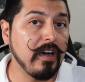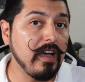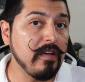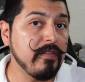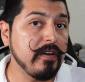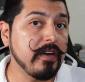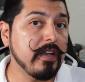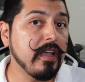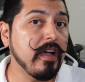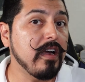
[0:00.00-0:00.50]

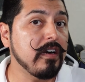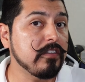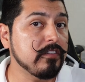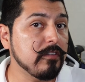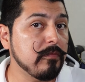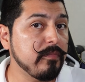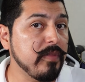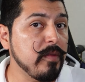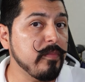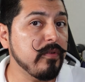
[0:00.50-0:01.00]
However, there are
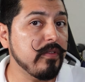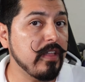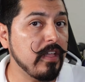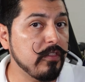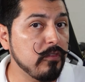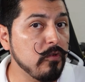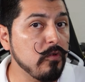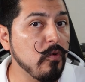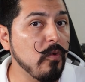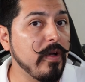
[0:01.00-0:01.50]
some people
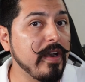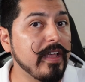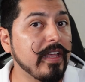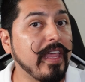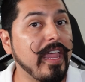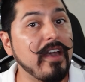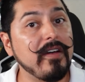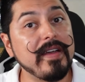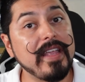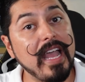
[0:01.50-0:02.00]
that do want to
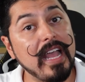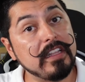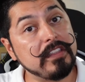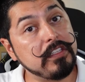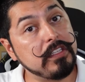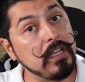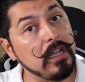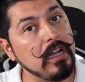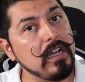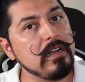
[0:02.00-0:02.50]
carry a
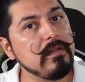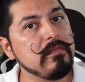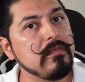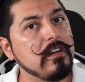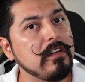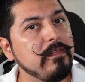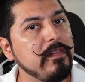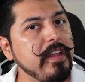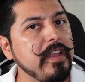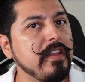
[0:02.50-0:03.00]
ton
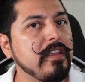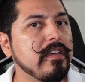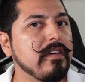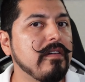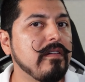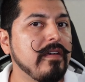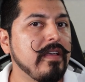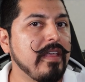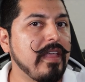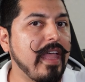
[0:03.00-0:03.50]
more
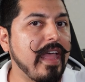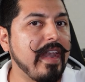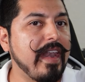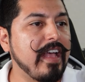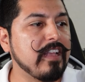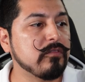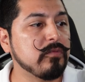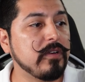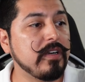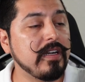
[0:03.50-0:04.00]
video, and
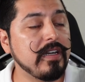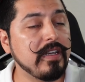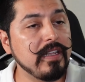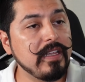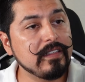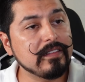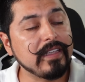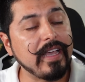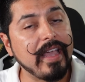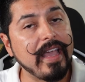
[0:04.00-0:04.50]
that's where
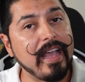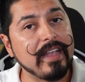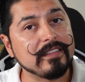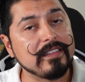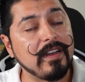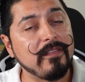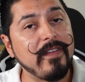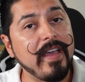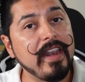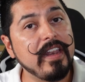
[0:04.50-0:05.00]
this guy has
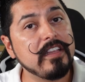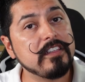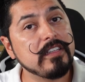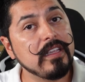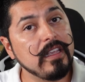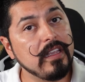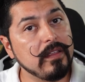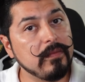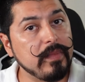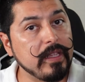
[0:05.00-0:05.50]
advantage
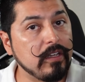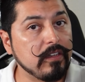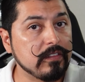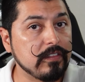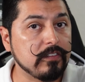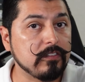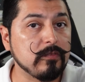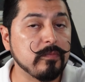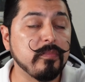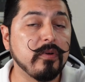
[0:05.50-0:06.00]
because
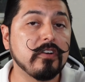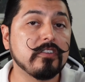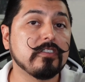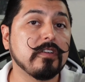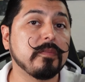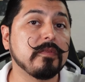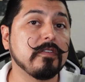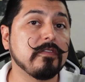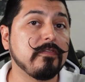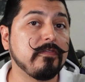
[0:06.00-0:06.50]
it supports
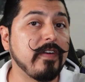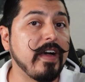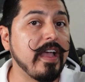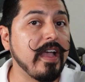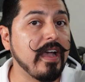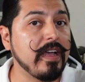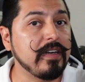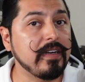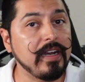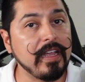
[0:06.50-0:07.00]
up to
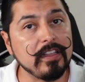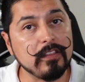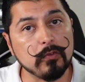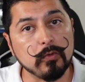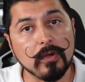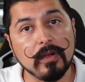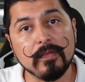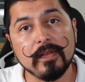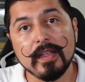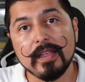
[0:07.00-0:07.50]

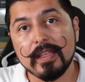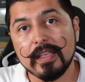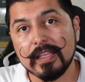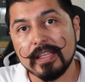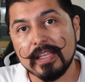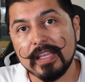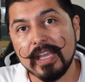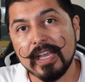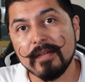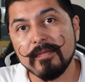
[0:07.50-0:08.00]
512
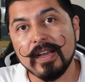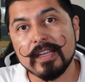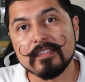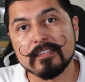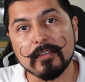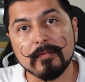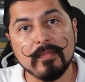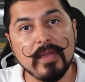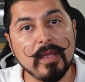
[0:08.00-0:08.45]
gigabytes of